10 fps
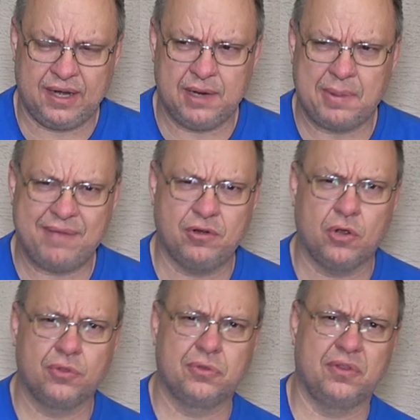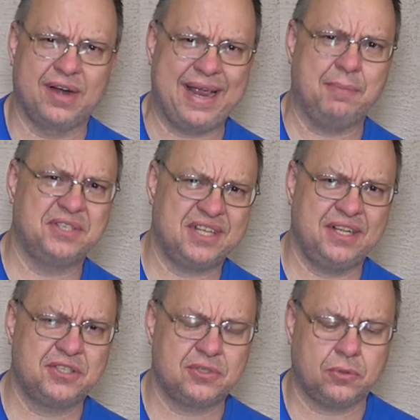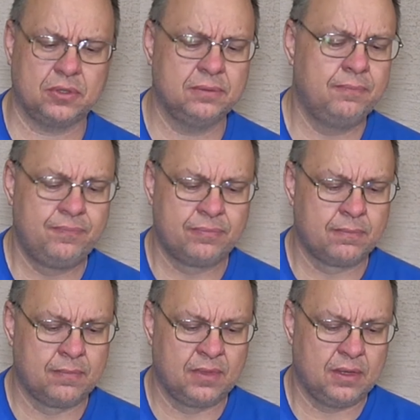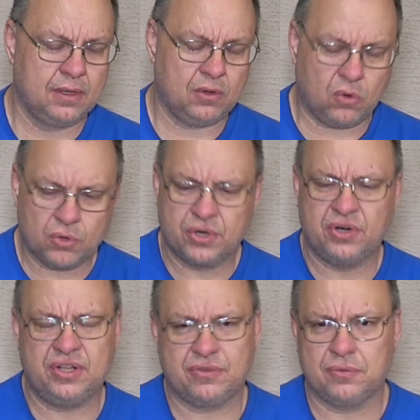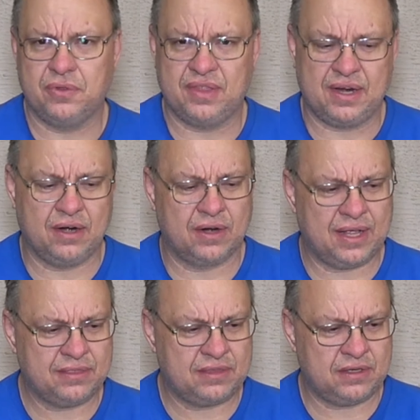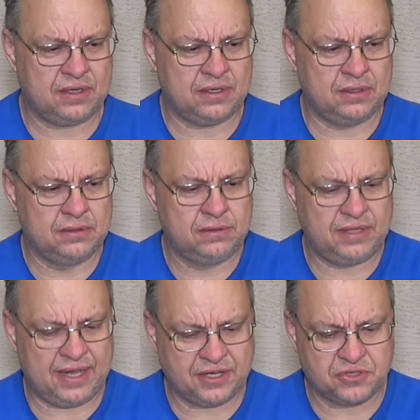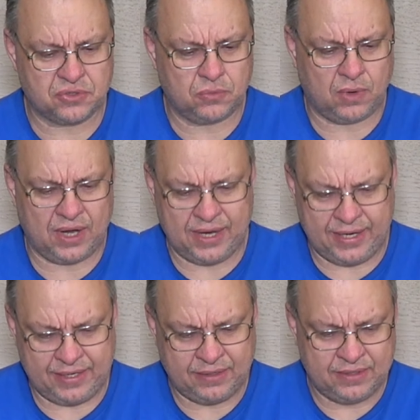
ended up having to go through their Amazon store. Ordered it through there, got the extra wide.